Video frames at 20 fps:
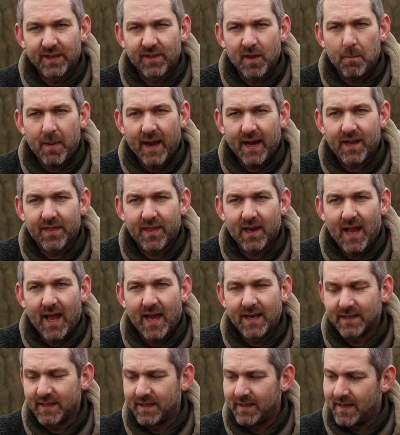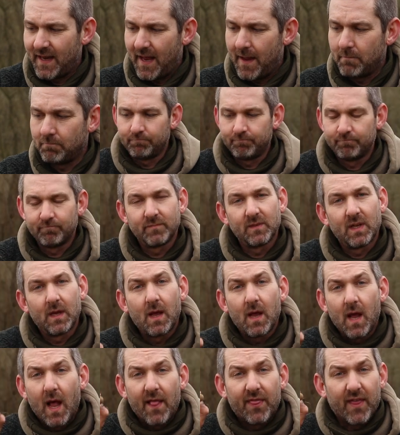in the back of the landing net.
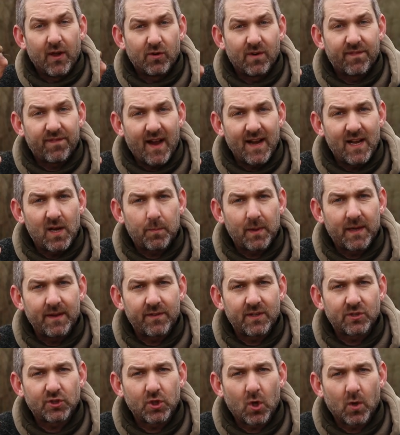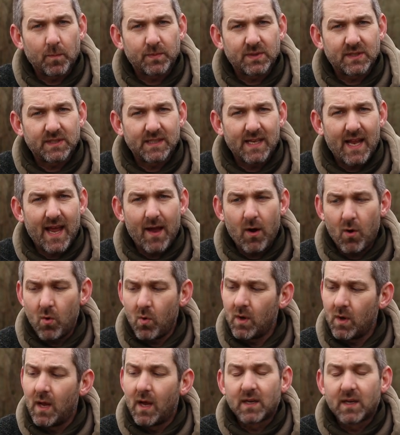They're available in the shops now.
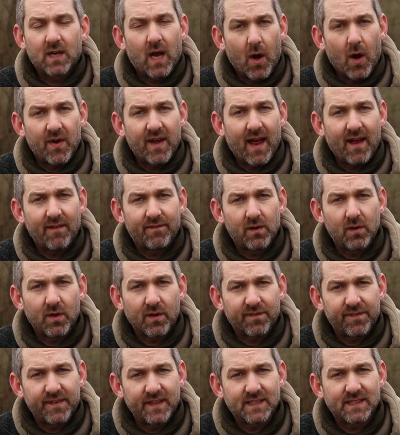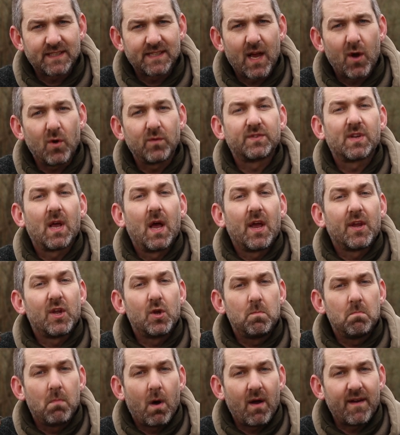Go and have a look for yourselves.
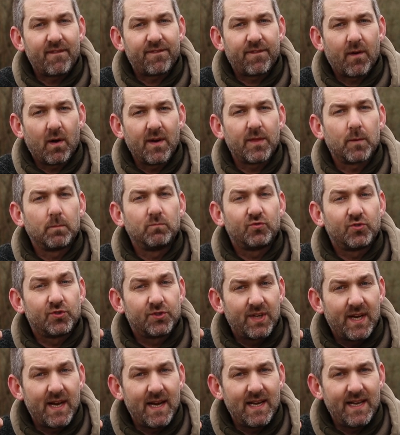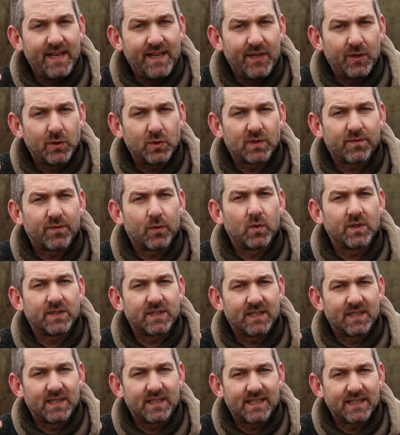You might find them really useful
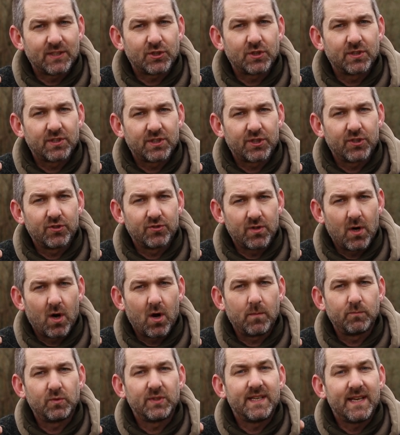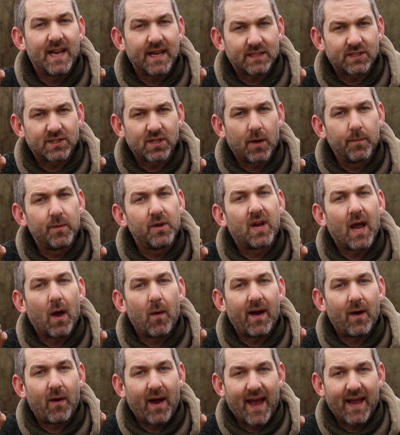as an addition to your armoury next time you go
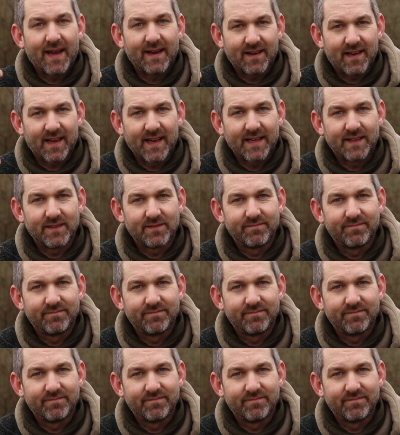out angling.